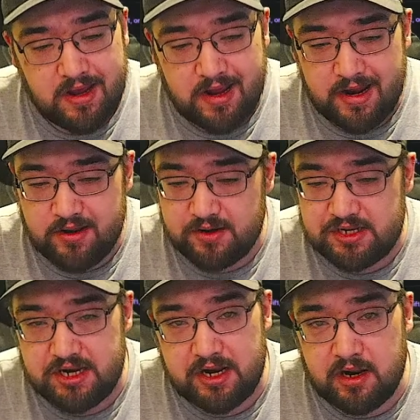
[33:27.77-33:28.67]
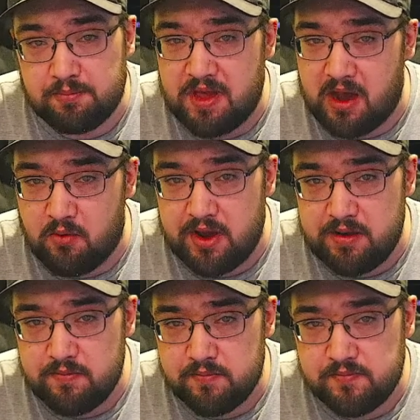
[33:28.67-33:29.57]
And you can set it up that way
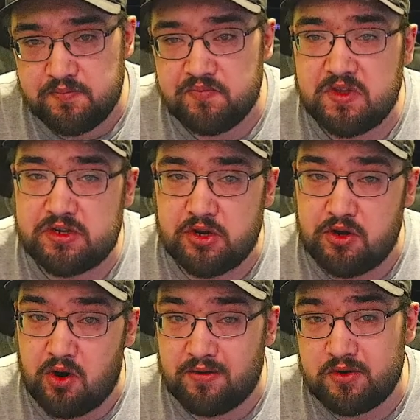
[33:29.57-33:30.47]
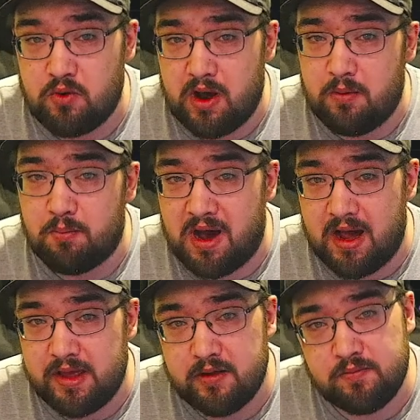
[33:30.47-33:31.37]
so you don't have to go out and
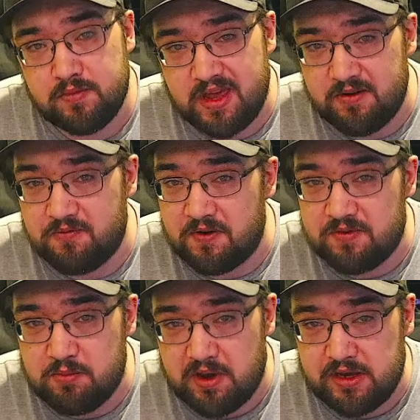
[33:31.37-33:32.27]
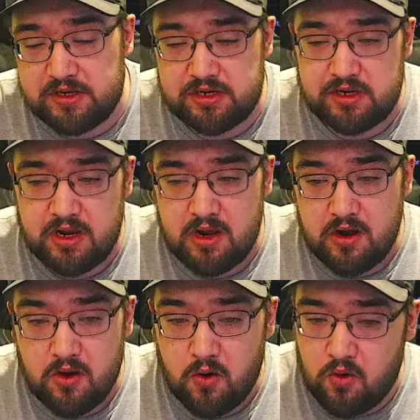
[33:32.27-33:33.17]
buy the A50 base,
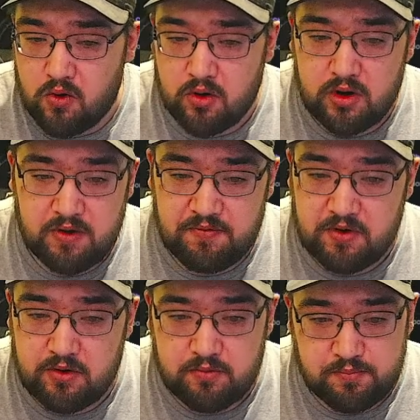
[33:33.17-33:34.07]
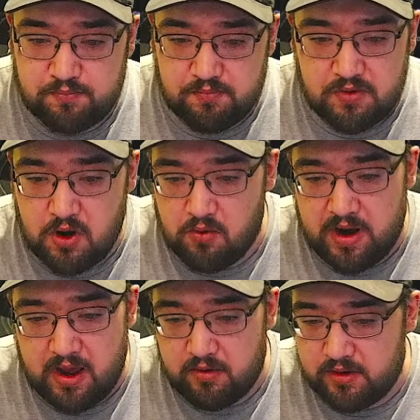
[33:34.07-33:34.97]
or if you're going
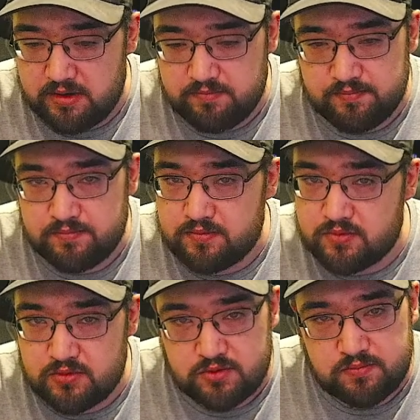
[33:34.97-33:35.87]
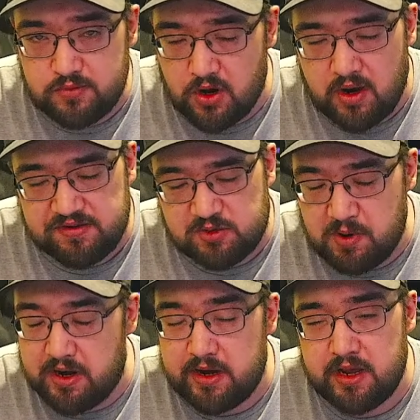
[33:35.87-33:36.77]
out and you don't have to
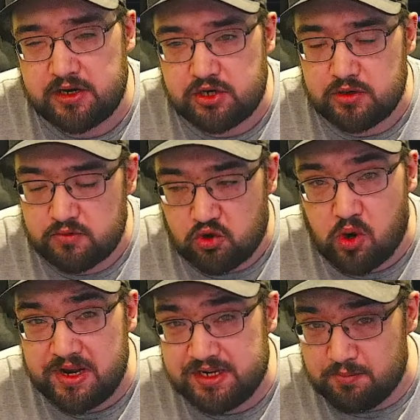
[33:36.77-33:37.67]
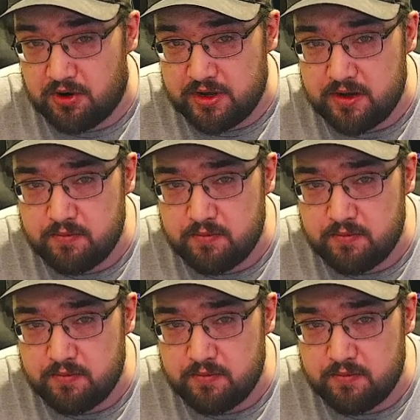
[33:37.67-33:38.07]
spend any extra crazy money.